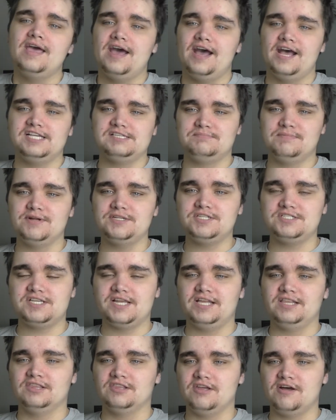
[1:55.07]
As much as
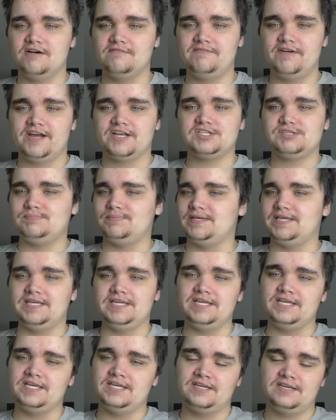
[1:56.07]
I love
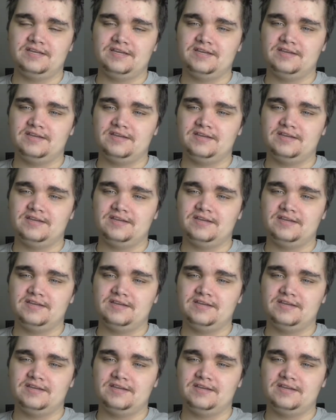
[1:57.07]
XP,